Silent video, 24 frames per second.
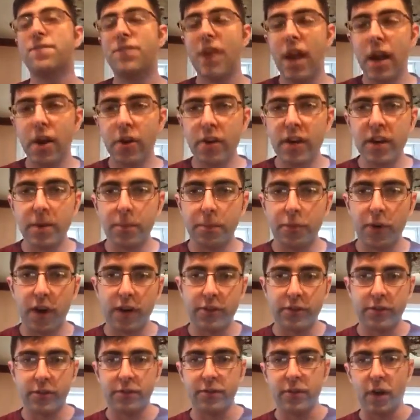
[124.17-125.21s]
Very
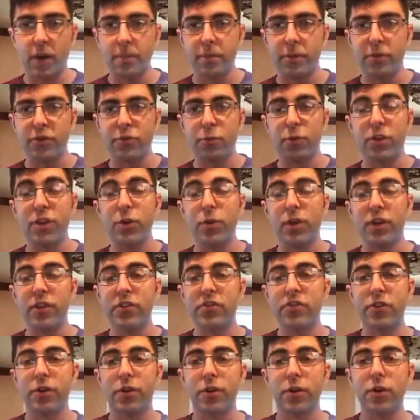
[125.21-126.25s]
impressive numbers when you
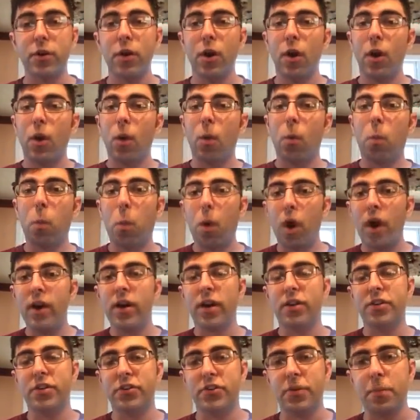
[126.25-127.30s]
consider
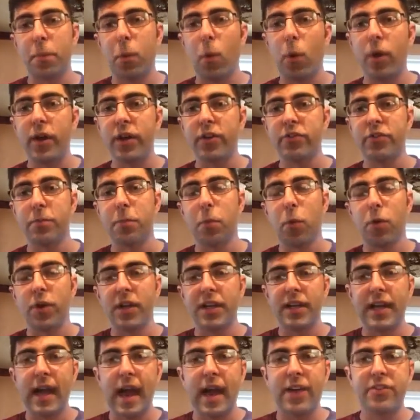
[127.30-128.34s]
what a disappointing
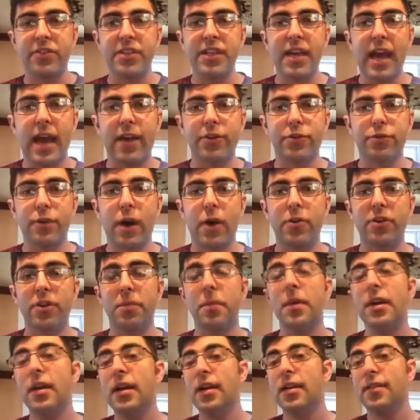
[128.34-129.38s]
supporting cast he has around
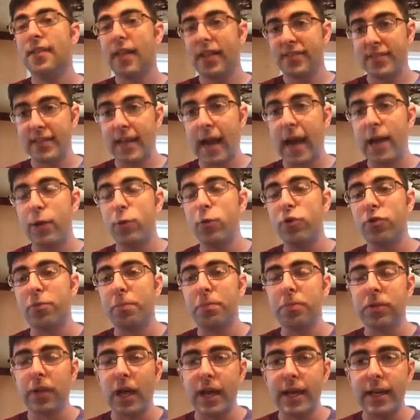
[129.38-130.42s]
him. That's a guy who's
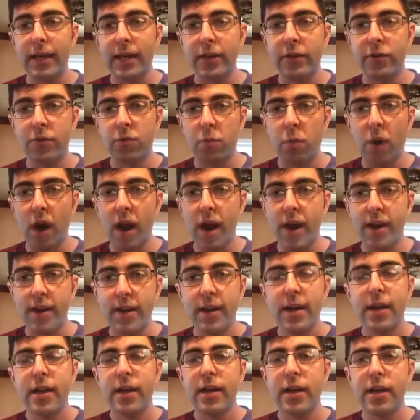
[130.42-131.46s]
playing his
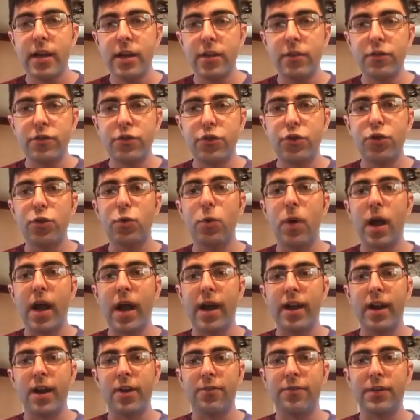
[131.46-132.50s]
way into
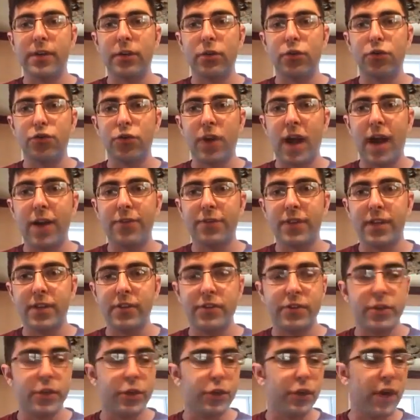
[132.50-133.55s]
NFL draft
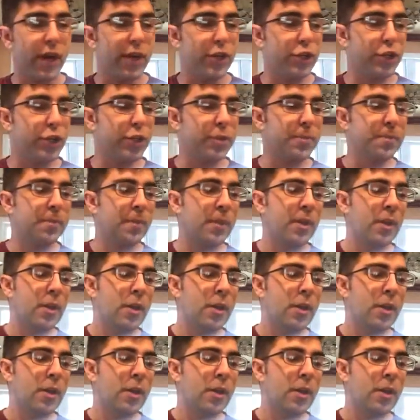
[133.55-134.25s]
consideration.